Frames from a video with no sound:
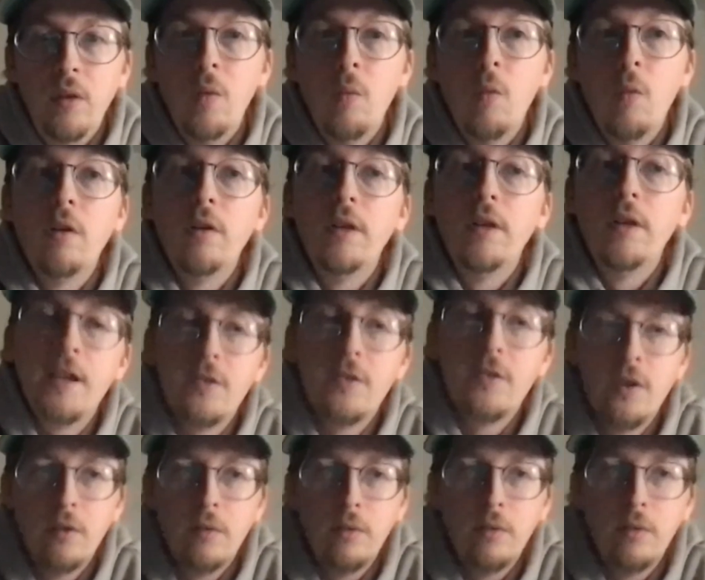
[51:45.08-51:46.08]
Well, yeah.
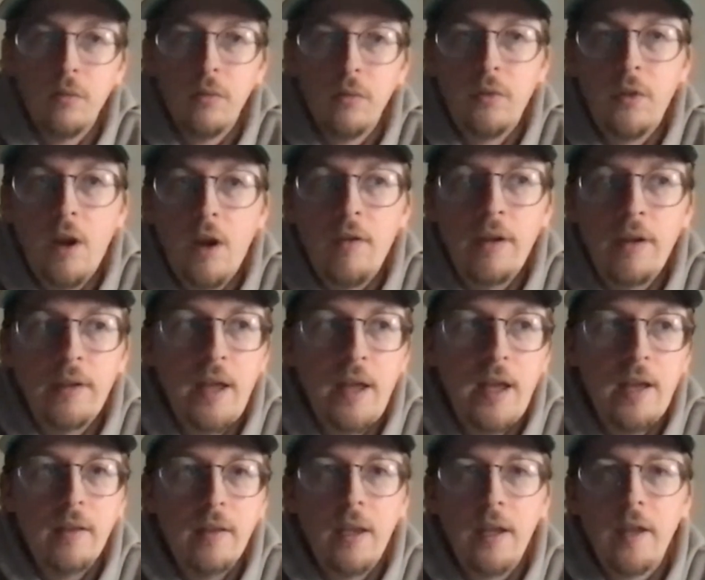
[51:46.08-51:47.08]
So during
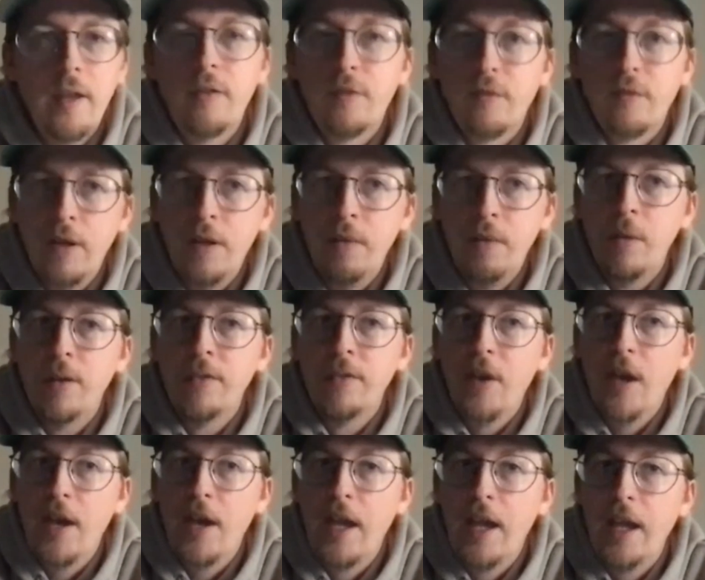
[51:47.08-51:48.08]
that like 3-month
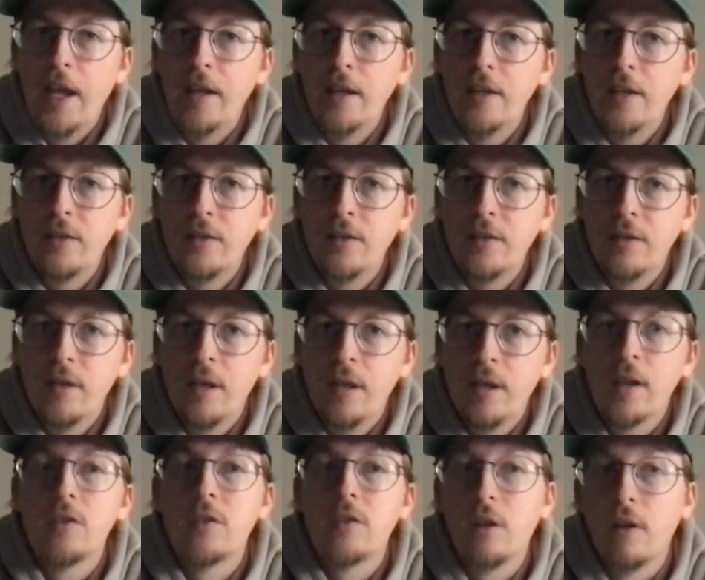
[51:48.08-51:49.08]
hiatus,
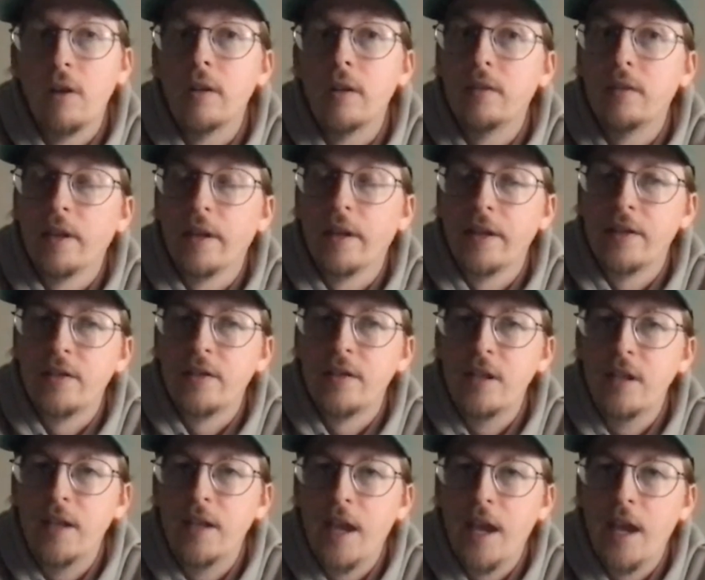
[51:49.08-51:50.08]
I started to like
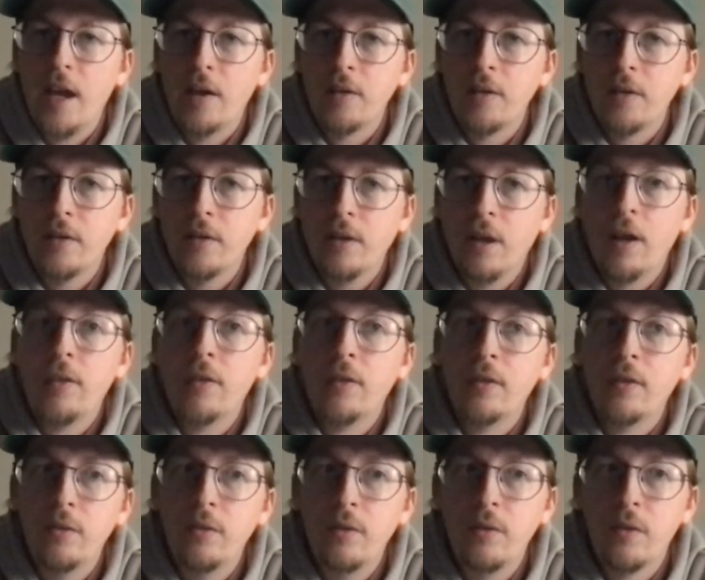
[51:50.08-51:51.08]
seek out other
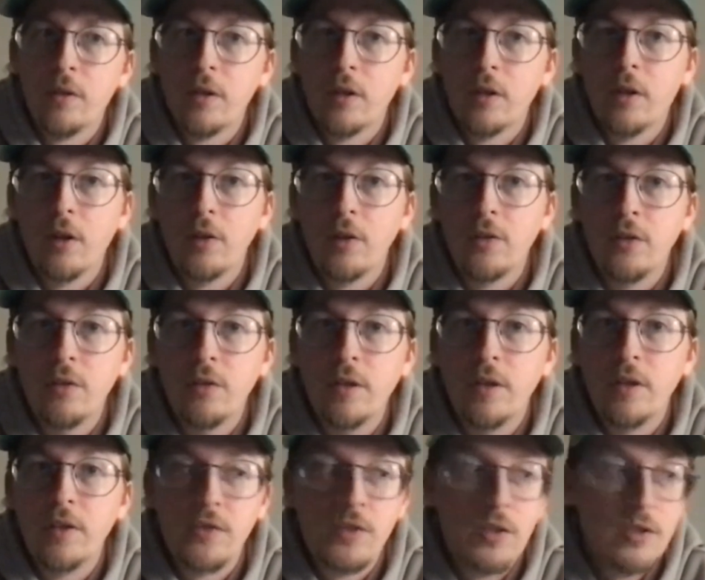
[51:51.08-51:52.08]
New Yorker
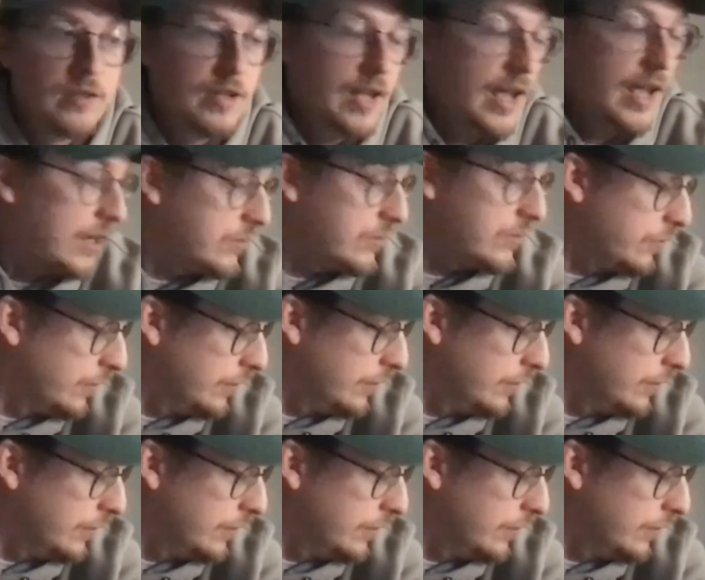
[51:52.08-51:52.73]
cartoonists just to ask for